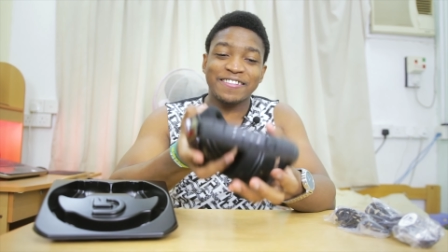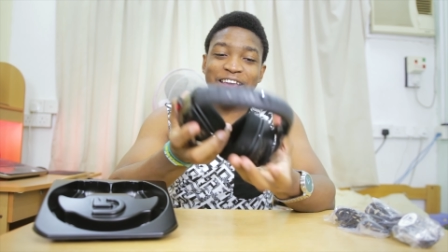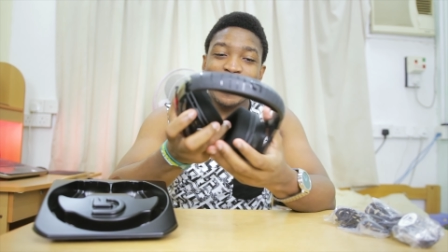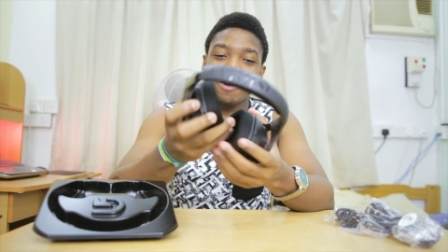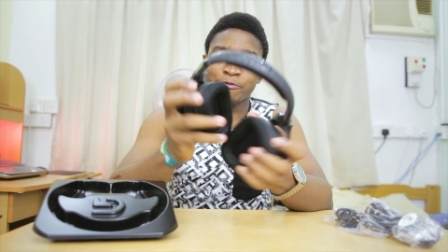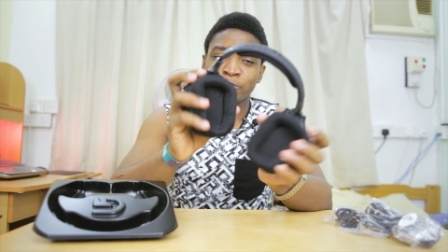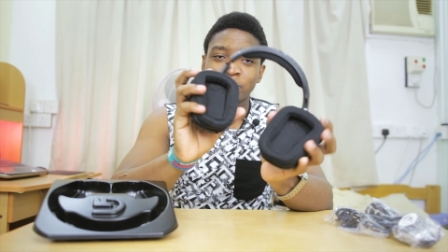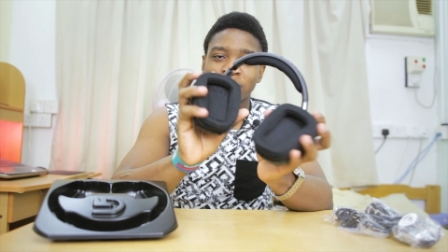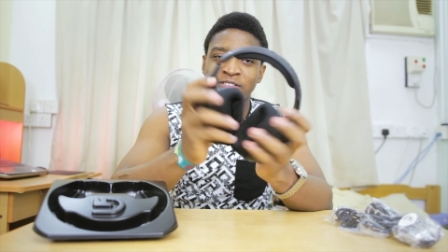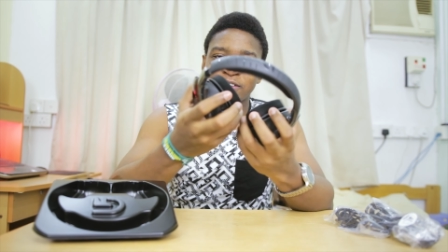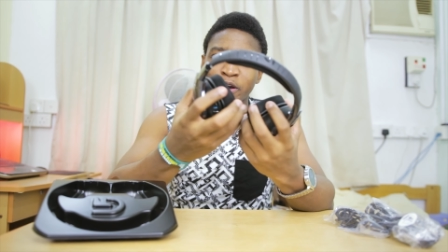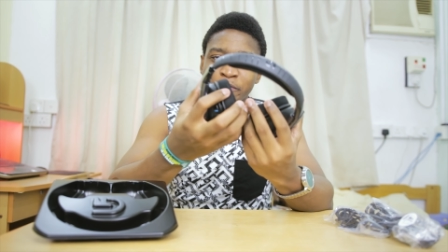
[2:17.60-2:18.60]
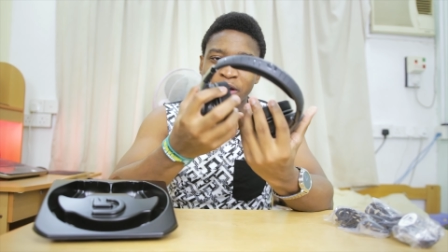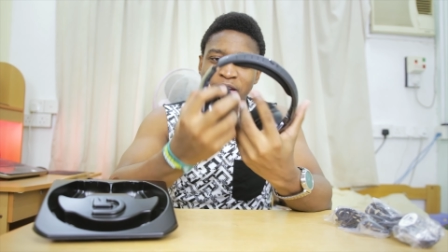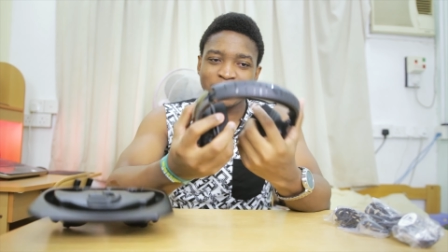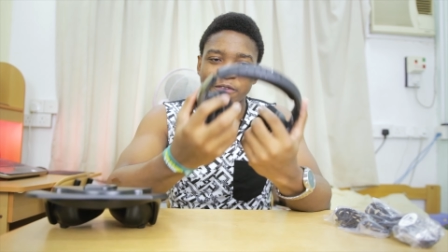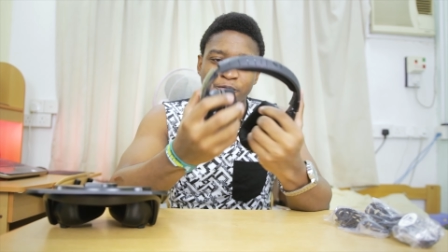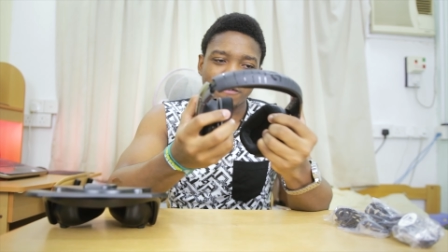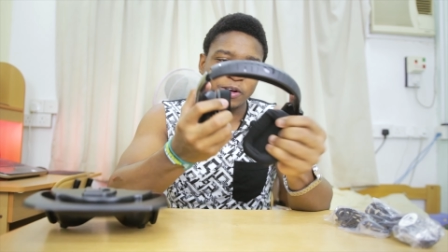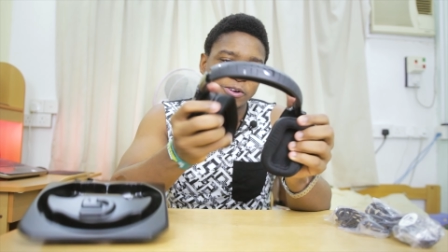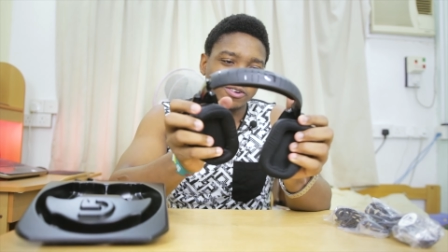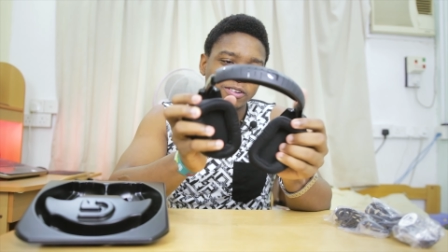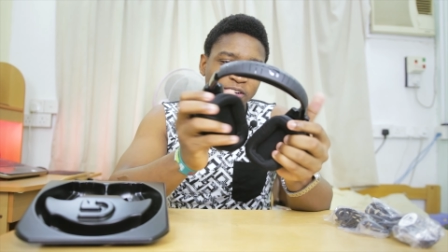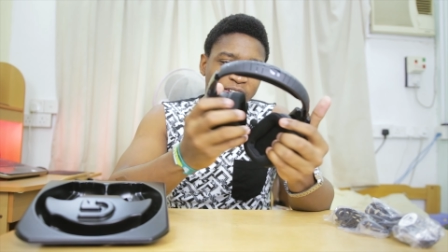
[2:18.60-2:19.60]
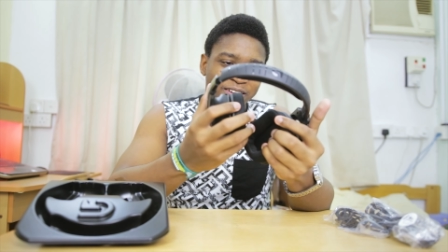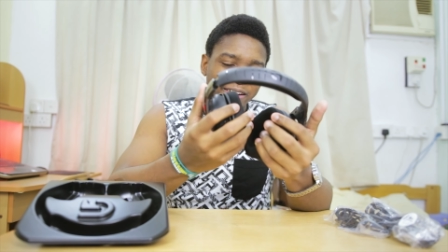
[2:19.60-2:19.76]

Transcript: the headphones itself and they feel